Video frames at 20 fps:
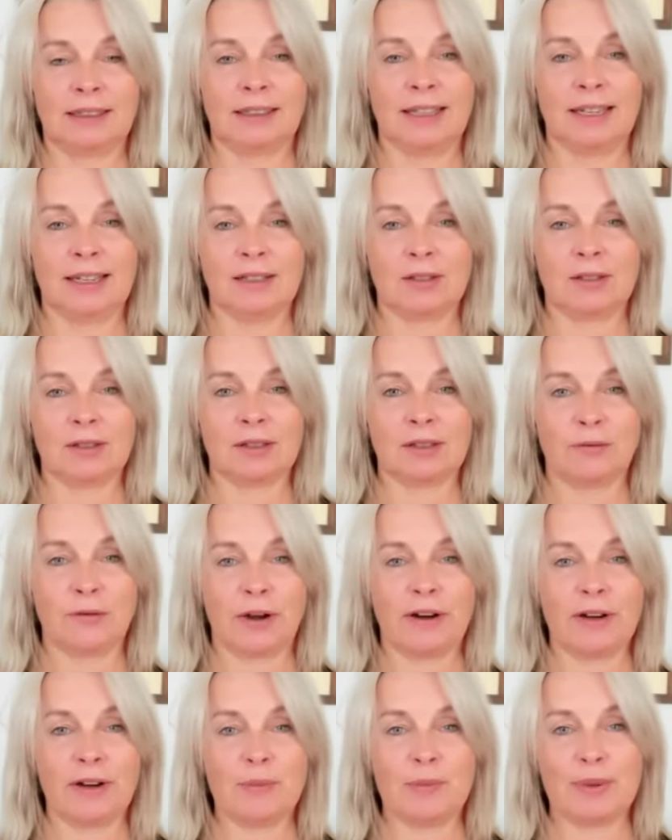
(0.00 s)
The angels are
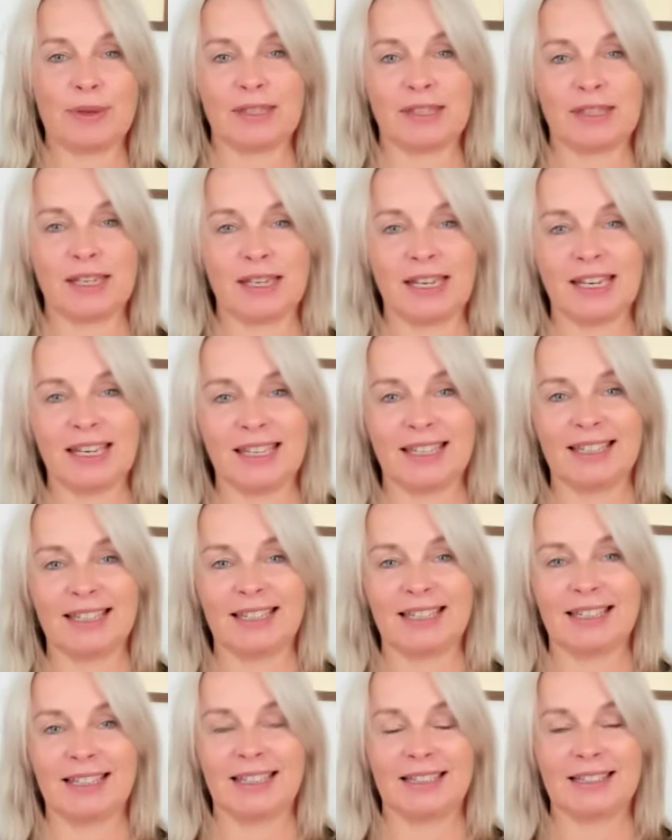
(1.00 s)
very
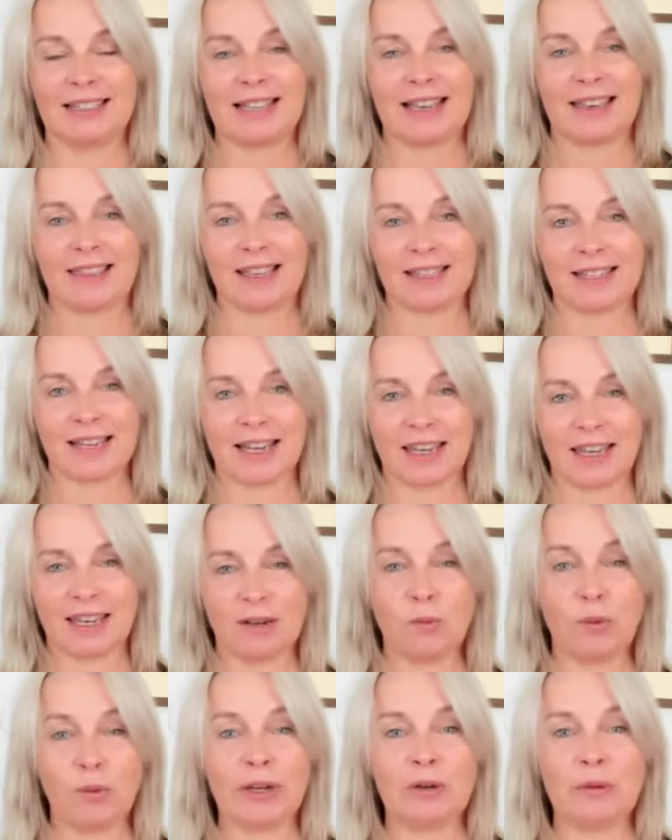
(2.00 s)
busy. It's like they're
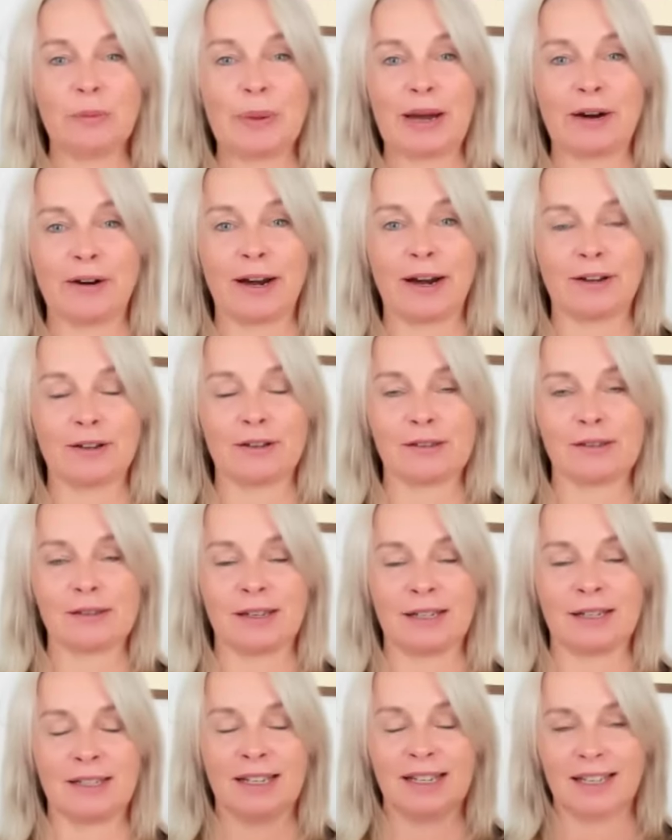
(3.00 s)
taking wheelbarrows
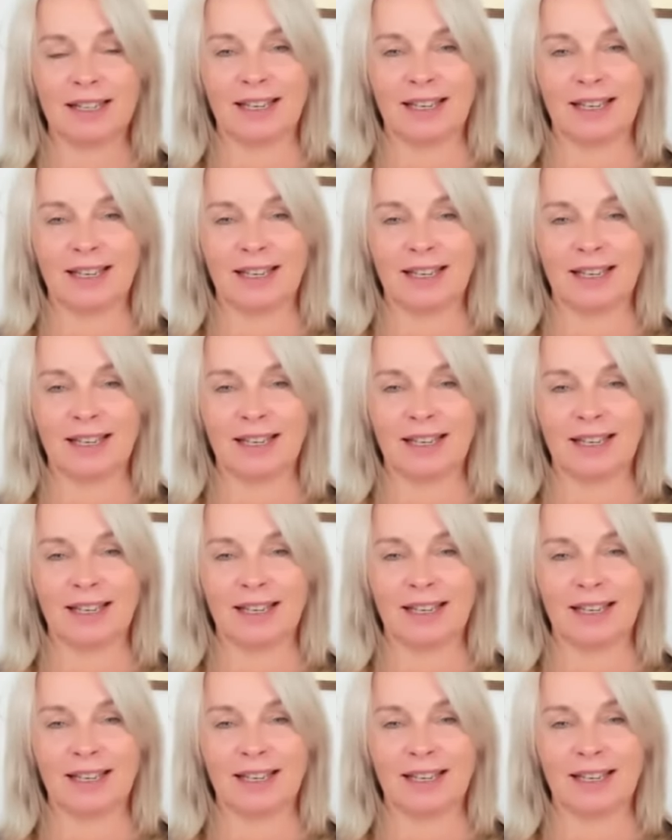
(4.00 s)
and,